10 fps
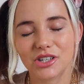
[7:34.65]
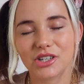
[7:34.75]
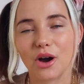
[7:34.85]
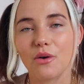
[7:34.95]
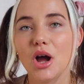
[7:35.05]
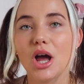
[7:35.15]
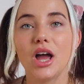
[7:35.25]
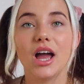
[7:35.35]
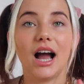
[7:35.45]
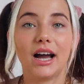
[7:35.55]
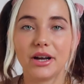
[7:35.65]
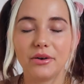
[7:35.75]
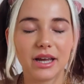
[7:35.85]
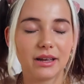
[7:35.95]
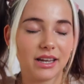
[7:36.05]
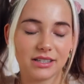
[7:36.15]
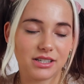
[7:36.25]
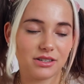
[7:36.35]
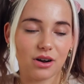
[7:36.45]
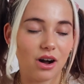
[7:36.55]
So I know
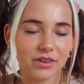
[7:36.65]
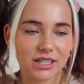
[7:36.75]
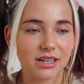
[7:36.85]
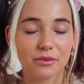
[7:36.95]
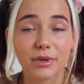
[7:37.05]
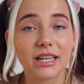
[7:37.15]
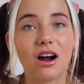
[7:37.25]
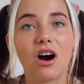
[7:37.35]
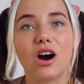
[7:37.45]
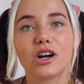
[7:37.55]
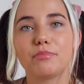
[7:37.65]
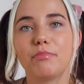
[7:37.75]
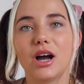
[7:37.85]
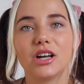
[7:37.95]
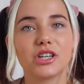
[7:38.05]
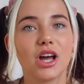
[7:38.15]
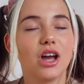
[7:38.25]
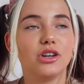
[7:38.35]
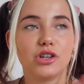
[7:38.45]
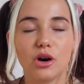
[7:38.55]
it's obviously really hard, but
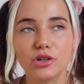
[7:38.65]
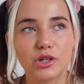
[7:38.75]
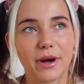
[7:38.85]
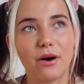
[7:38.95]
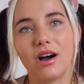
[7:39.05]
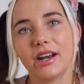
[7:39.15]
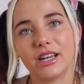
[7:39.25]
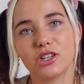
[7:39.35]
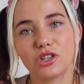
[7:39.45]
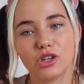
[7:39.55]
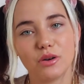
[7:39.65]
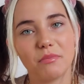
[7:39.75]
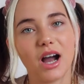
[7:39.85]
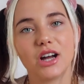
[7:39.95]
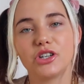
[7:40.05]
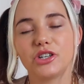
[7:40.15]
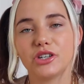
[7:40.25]
don't dwell on it too much.